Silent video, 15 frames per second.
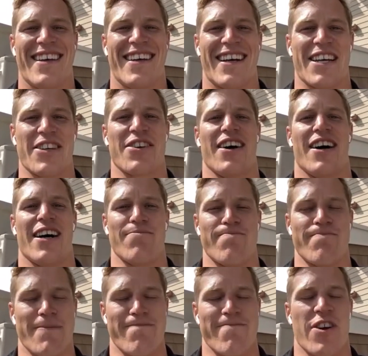Yeah. And you're like,
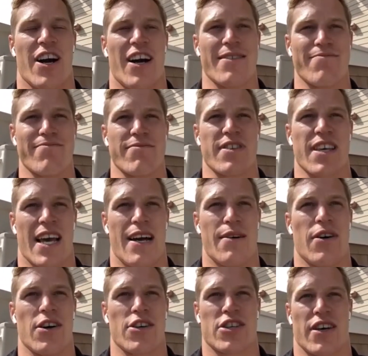right, yeah,
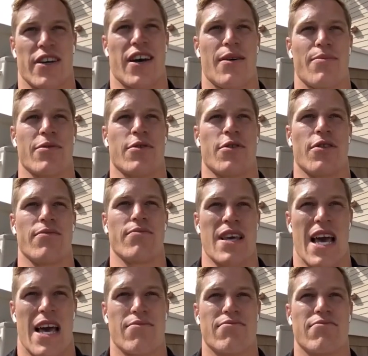I'll shut up, or
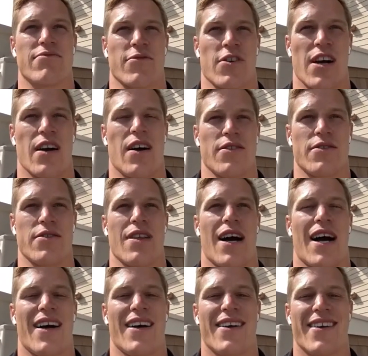yeah, right, I'll do
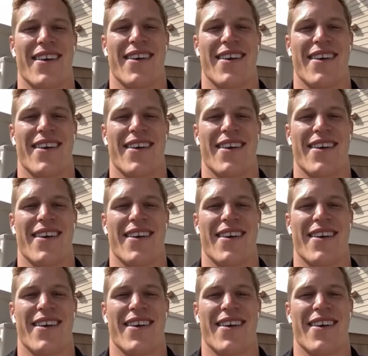that.